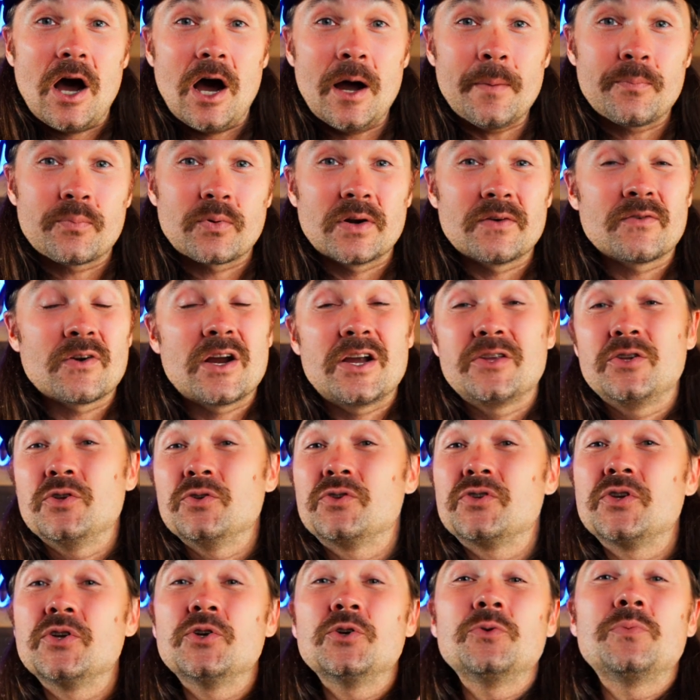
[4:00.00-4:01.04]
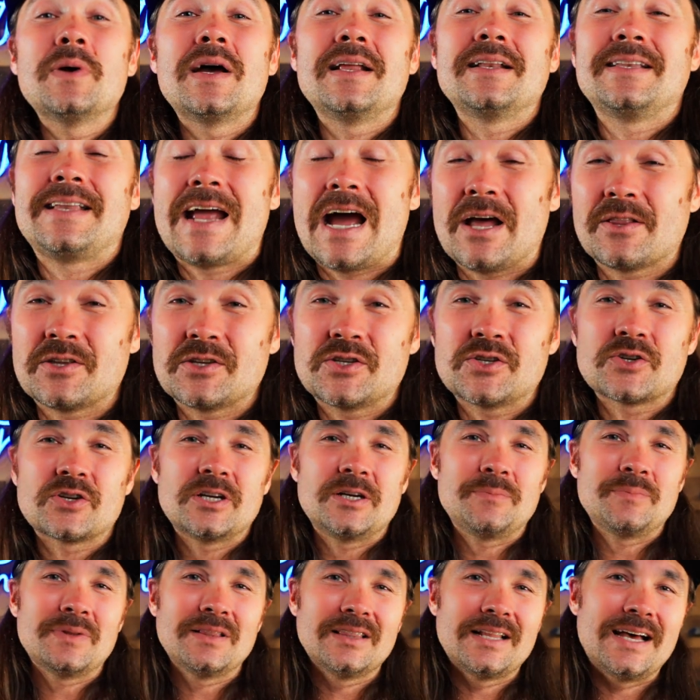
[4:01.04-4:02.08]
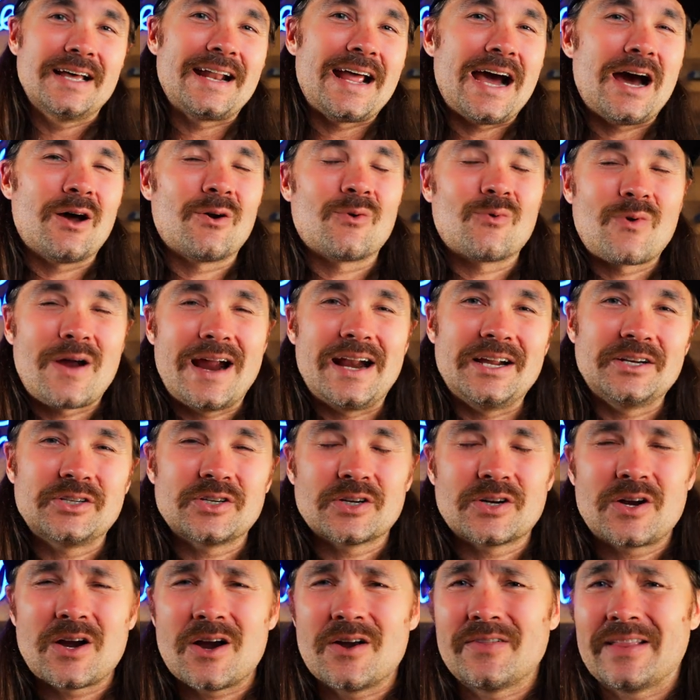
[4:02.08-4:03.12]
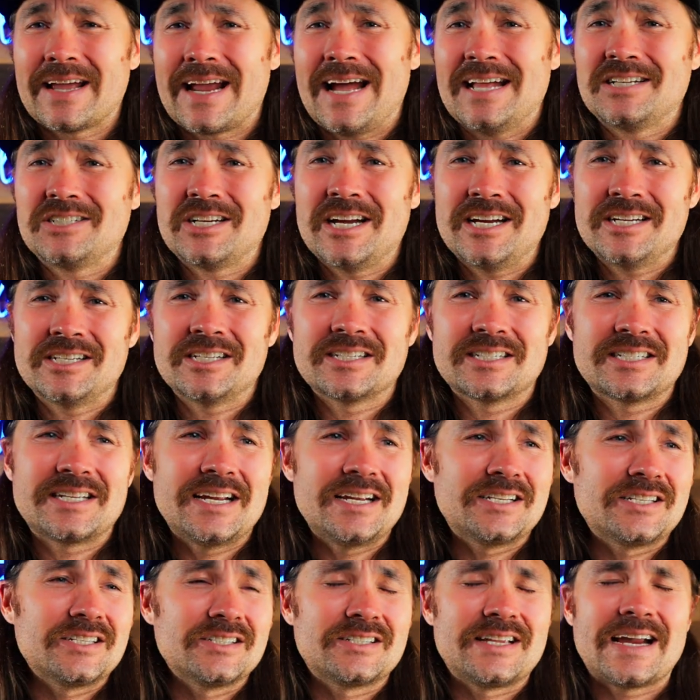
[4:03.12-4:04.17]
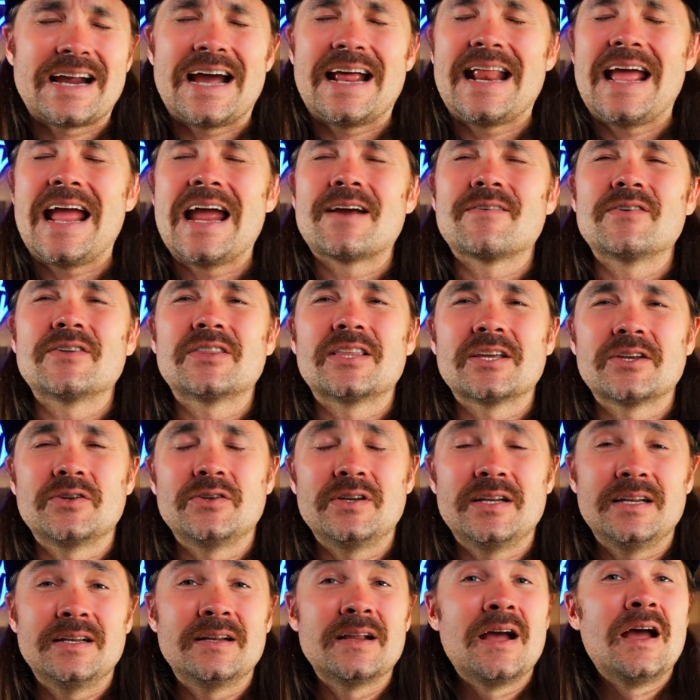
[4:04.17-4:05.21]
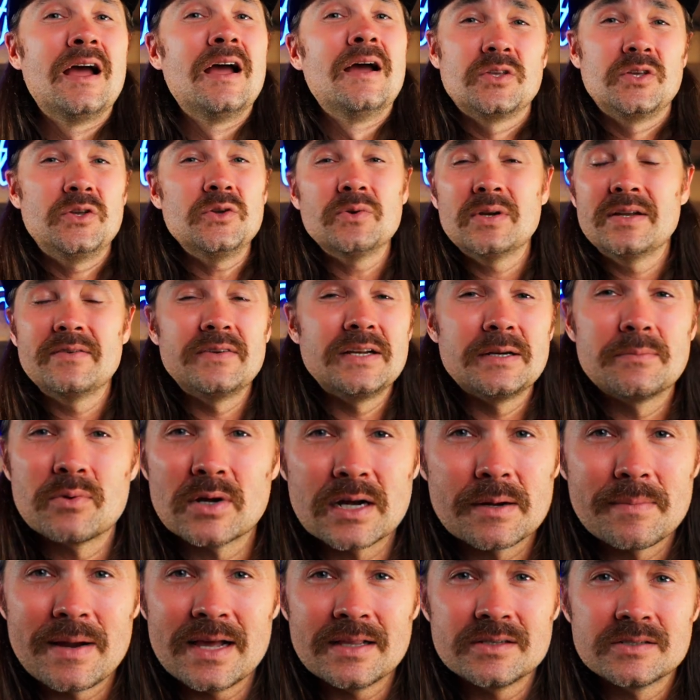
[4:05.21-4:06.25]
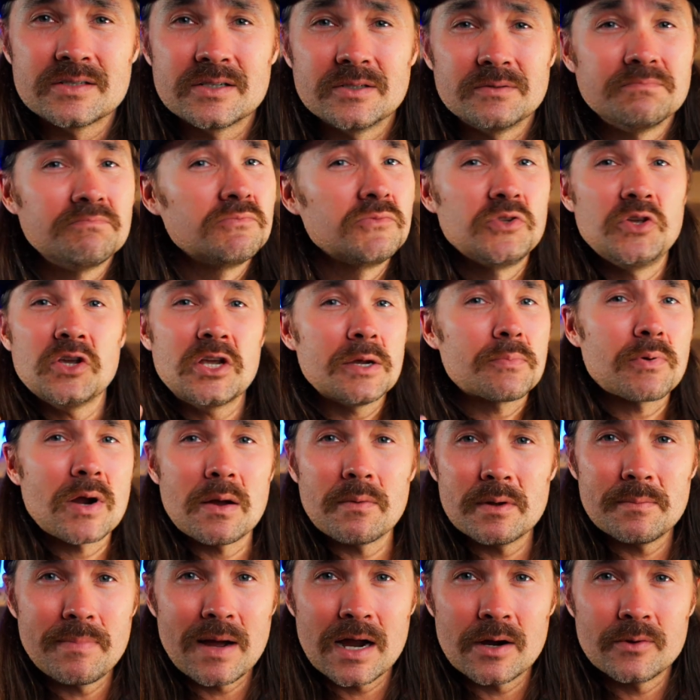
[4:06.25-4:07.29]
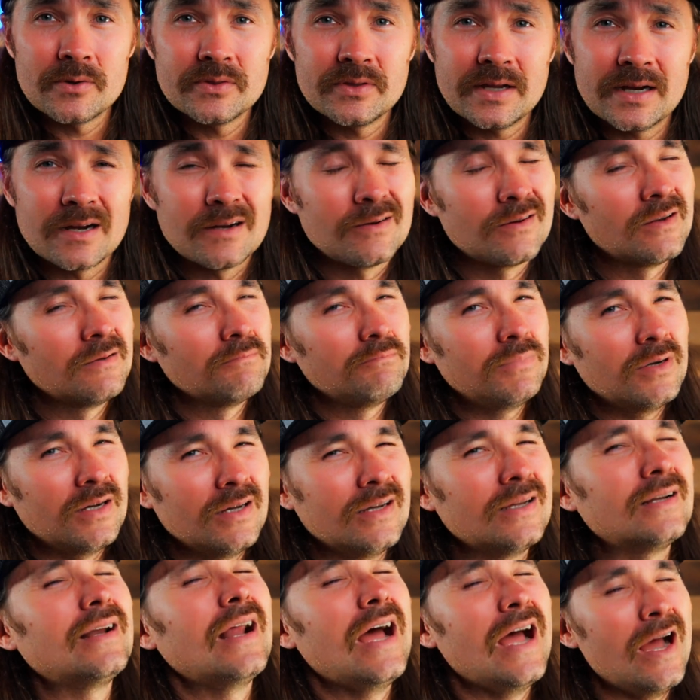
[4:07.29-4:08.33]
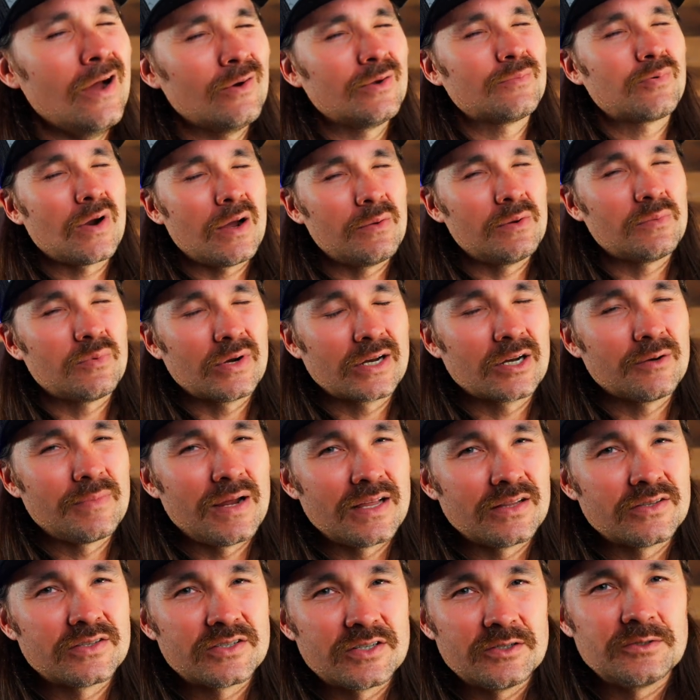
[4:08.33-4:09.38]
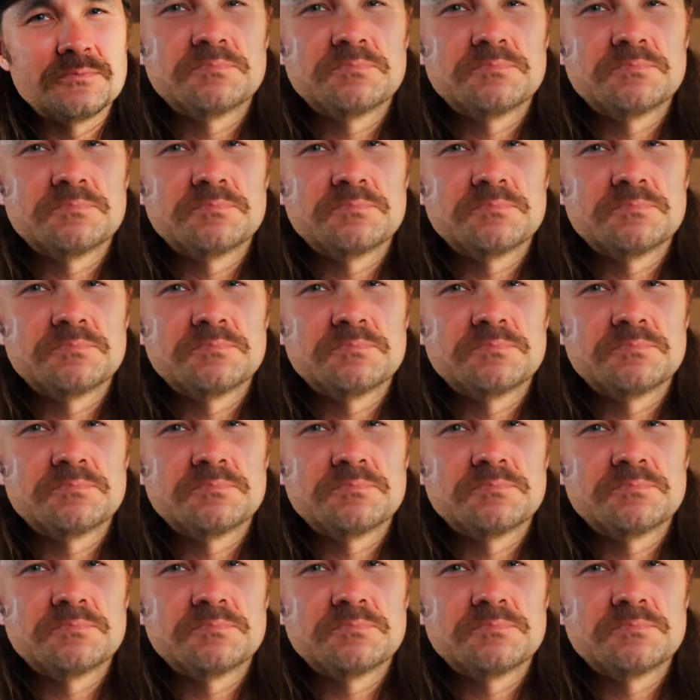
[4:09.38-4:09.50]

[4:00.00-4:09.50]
upriver and you tube down the stream, let out right at your car. They got changing stations, they got everything you need. You don't even need to bring a bathing suit. You could probably buy one there, but I would probably bring your bathing suit.